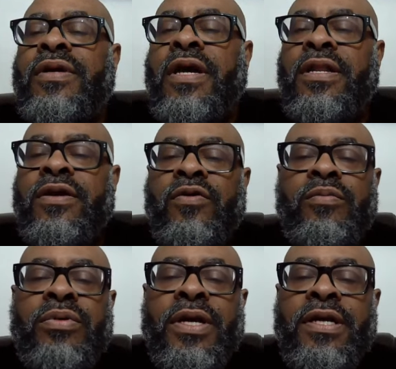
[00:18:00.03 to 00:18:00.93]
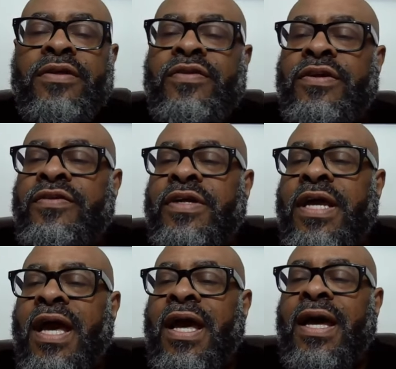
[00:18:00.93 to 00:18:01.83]
Kelly Oubre is the
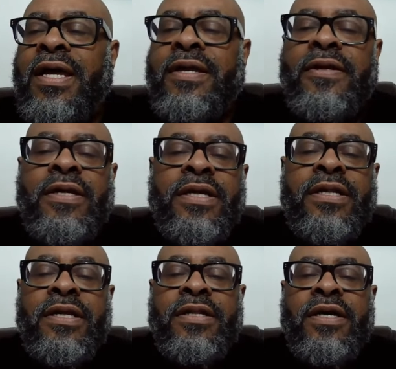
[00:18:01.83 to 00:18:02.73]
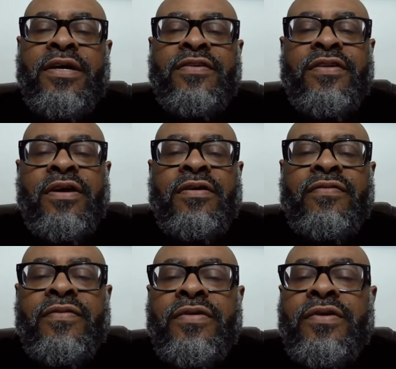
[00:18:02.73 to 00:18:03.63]
guy. He does stuff.
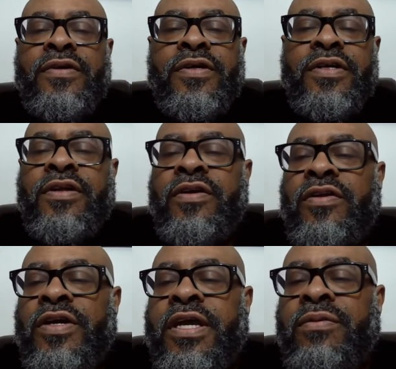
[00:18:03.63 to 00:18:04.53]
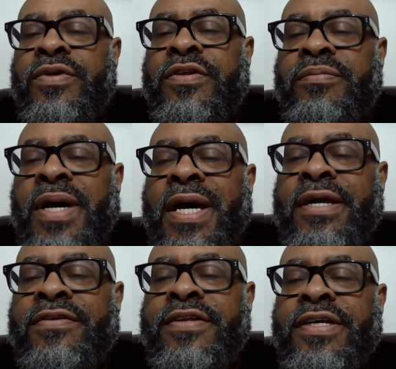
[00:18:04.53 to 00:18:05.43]
You know, you look at what
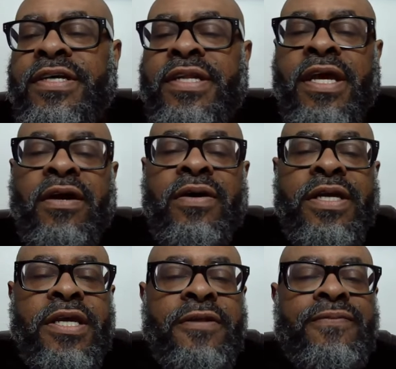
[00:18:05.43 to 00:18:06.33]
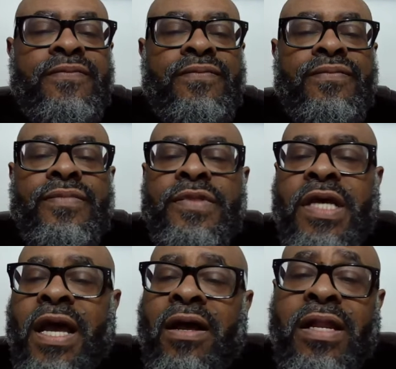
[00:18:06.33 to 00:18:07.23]
Tobias did. Now, again,
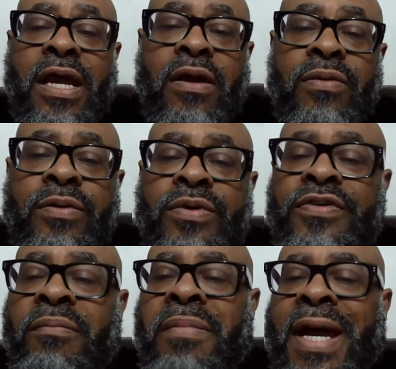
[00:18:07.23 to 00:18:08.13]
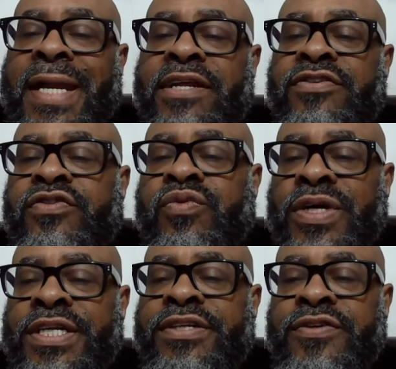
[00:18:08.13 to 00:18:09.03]
Kyle Lowry was a minus
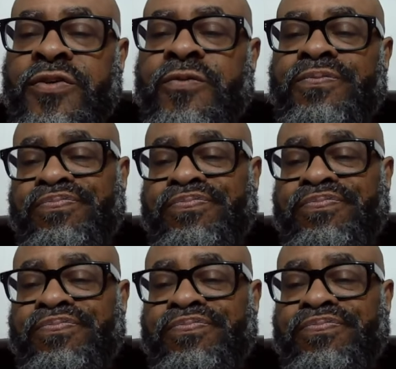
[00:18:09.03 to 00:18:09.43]
22